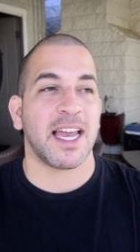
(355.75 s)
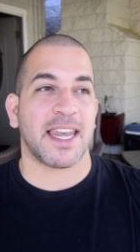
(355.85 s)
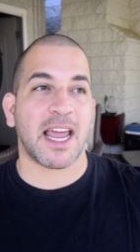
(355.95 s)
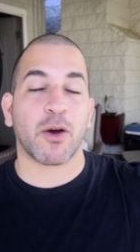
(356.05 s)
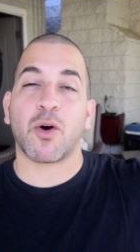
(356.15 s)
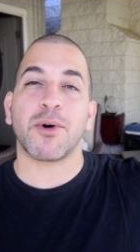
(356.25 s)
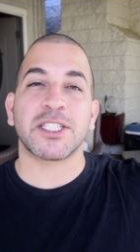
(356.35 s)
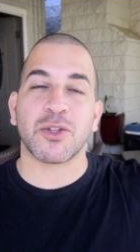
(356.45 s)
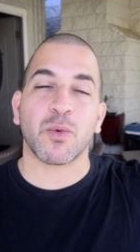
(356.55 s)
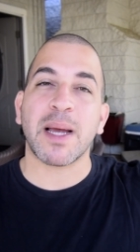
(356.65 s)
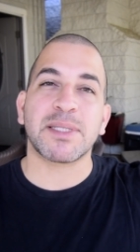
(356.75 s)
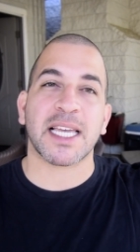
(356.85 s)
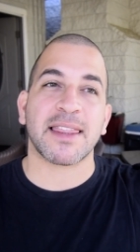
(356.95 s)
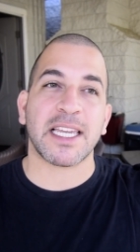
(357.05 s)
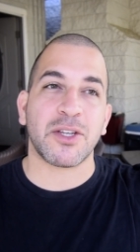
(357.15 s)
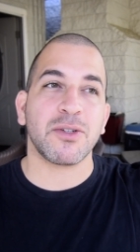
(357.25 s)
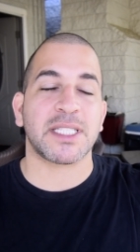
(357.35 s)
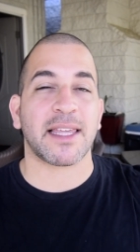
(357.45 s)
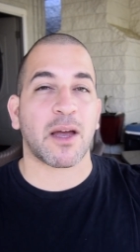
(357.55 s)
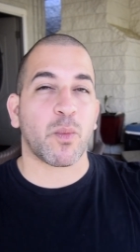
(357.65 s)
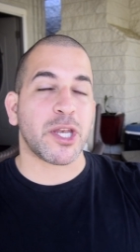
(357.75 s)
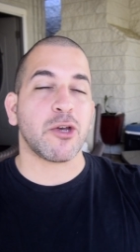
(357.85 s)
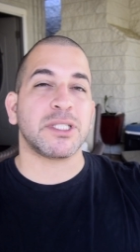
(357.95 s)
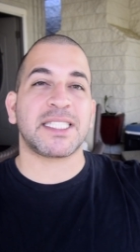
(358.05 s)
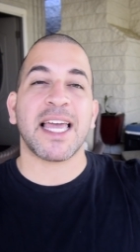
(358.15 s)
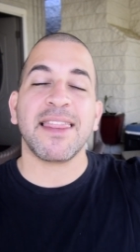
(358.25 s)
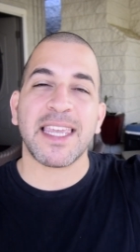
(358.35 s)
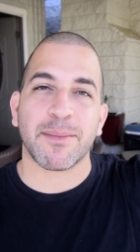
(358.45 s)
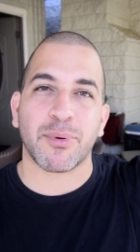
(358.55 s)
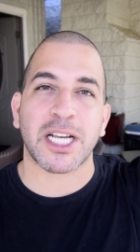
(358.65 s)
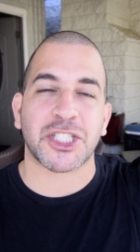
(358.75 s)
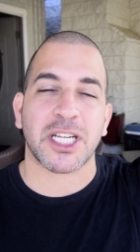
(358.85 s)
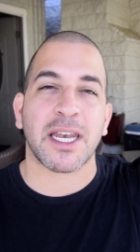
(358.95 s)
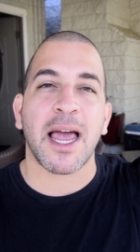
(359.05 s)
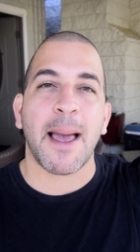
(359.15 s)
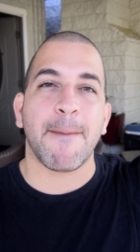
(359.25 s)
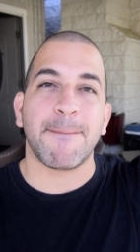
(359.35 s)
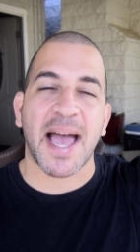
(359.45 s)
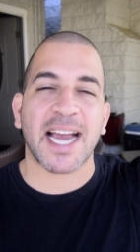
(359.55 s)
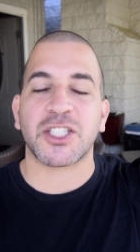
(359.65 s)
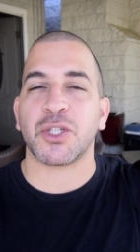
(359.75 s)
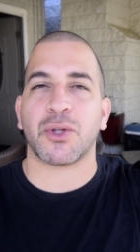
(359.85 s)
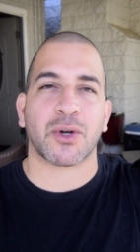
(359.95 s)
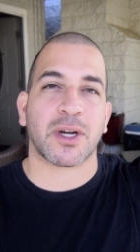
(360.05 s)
Now, according to the website, they do say that when you send the impression back to their